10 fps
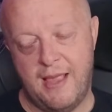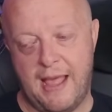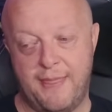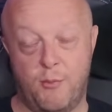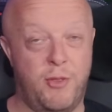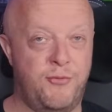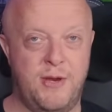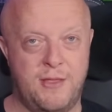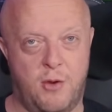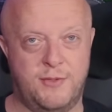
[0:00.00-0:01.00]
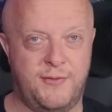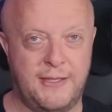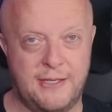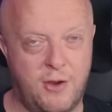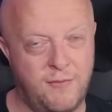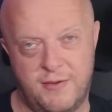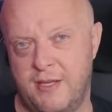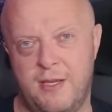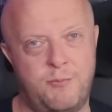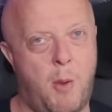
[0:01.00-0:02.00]
And there were 3 that I was thinking of,
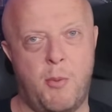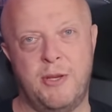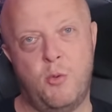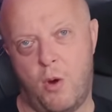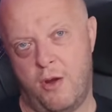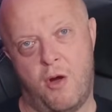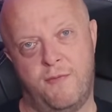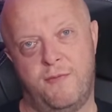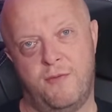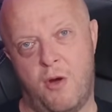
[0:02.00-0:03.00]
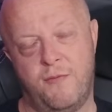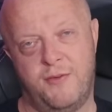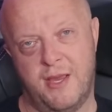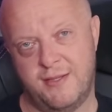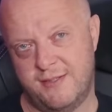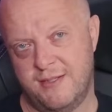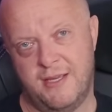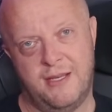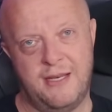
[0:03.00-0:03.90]
probably quite obvious.